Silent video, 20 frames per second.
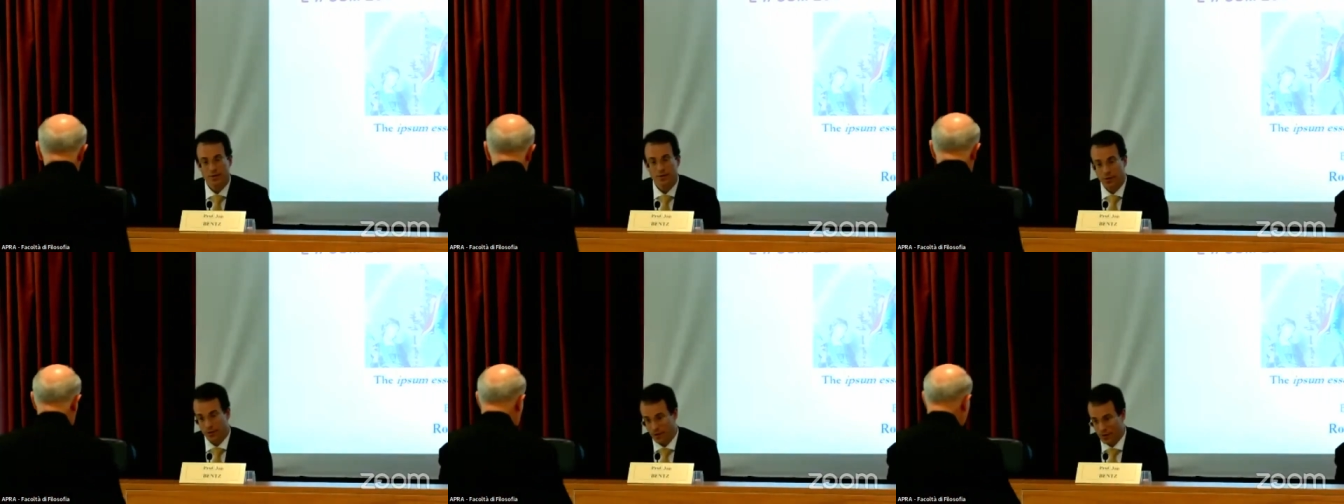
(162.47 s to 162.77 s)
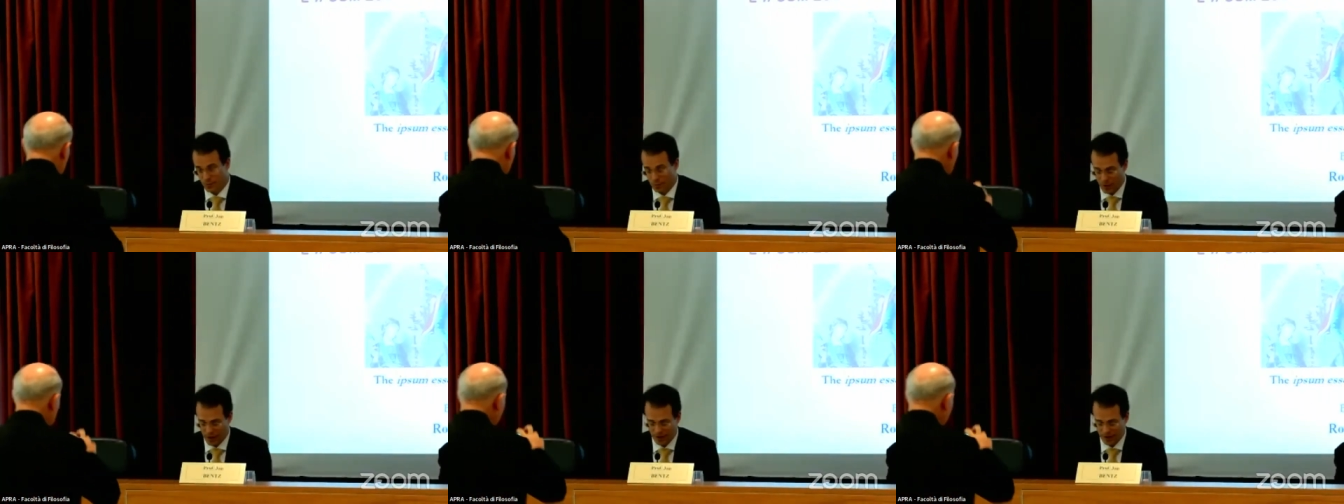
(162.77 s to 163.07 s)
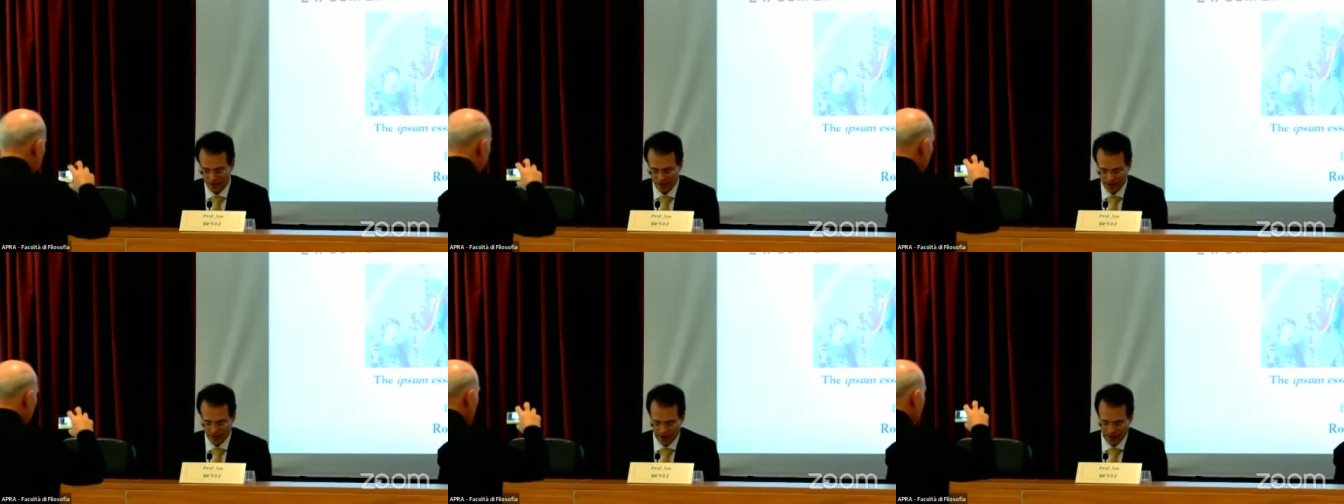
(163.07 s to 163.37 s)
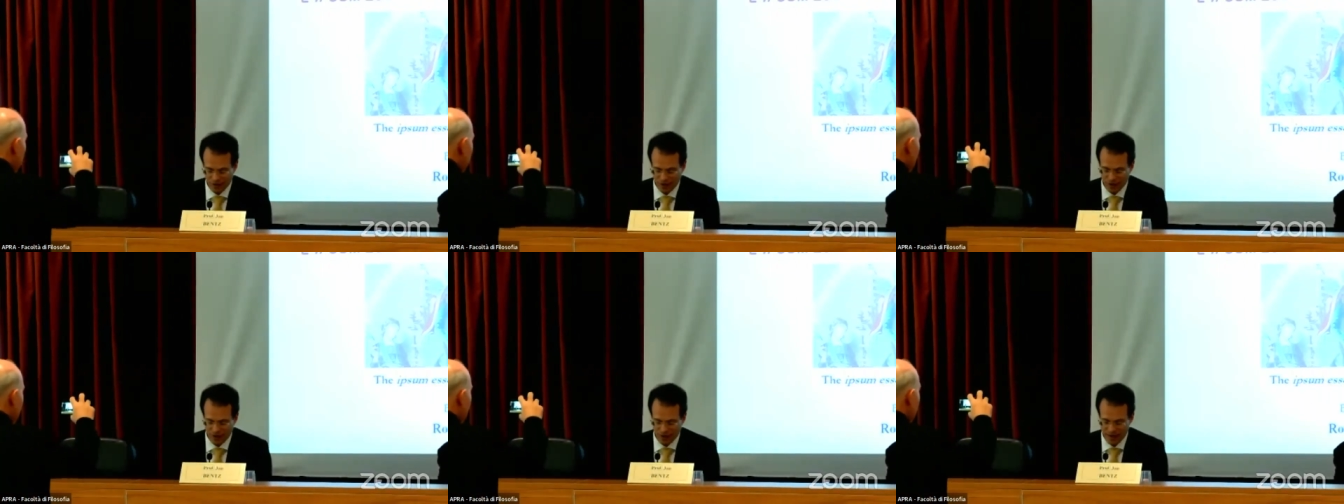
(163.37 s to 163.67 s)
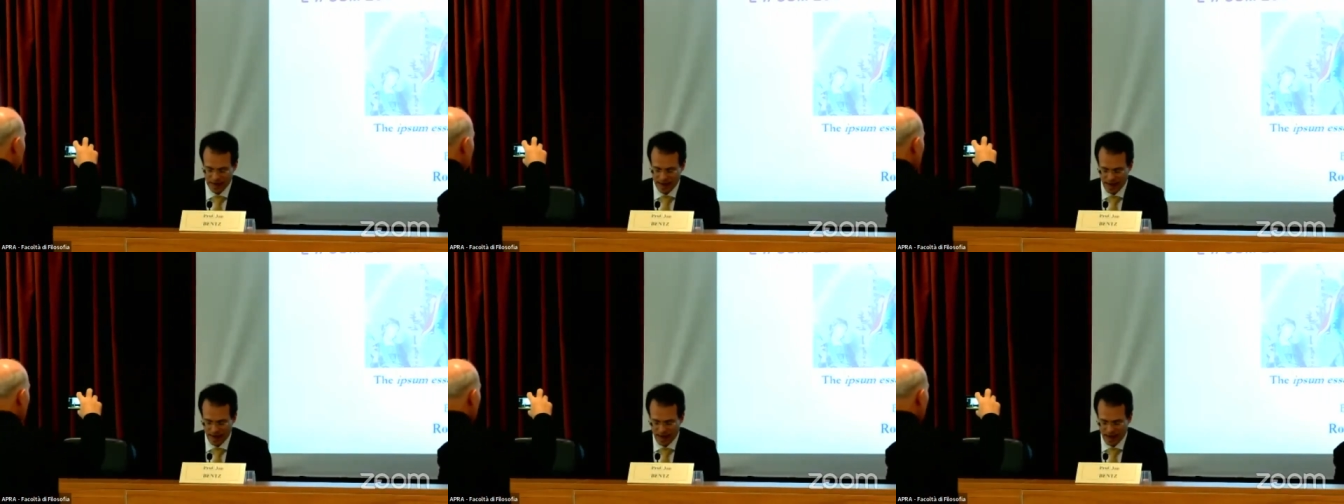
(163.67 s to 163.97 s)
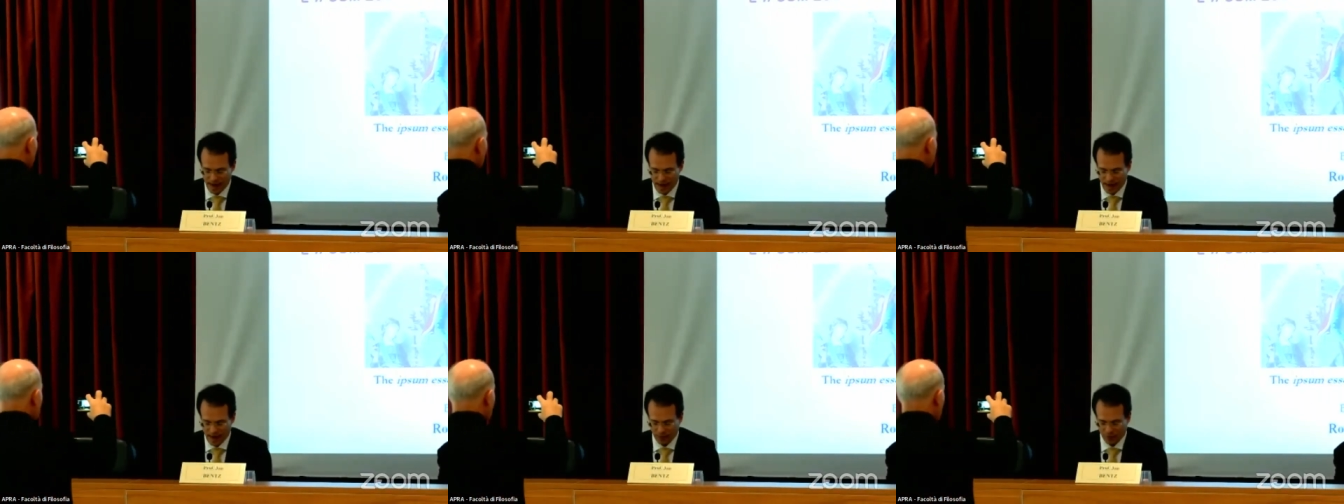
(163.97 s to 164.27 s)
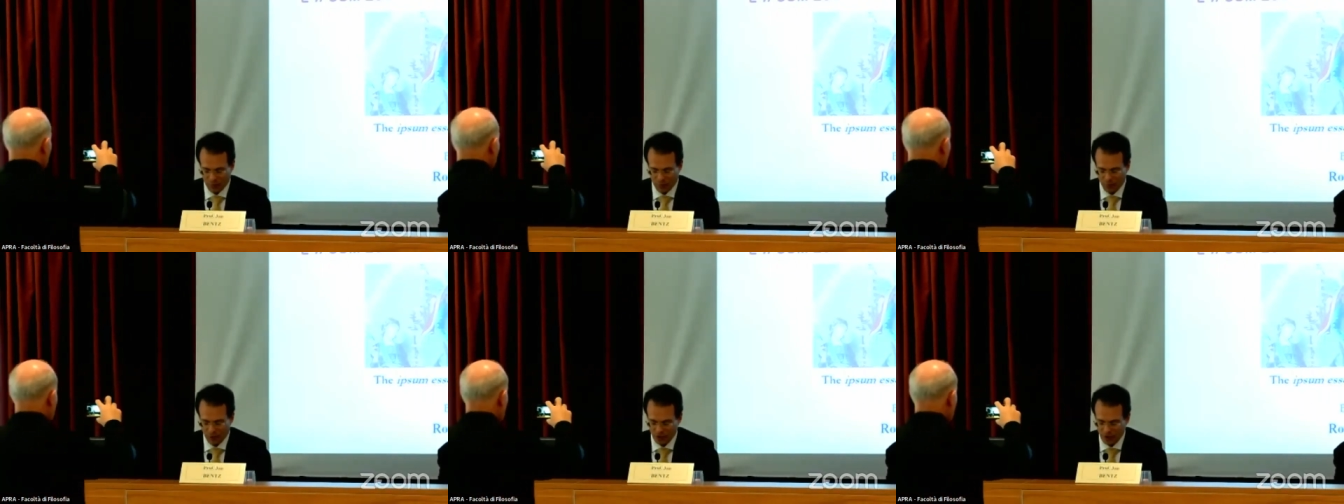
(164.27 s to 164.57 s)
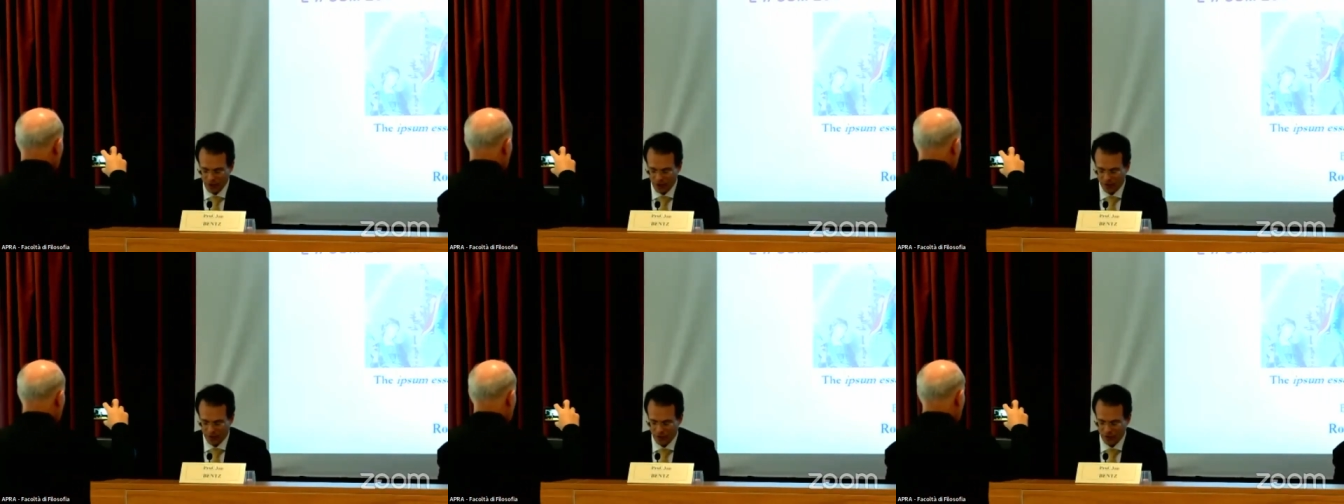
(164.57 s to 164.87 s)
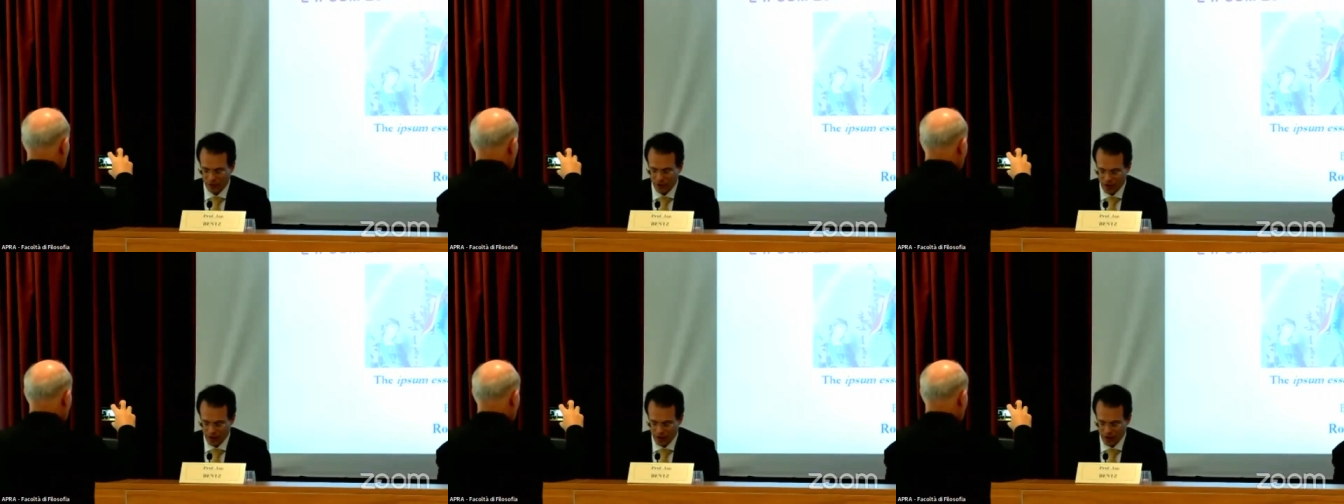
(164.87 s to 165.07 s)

So in this presentation, we want to give a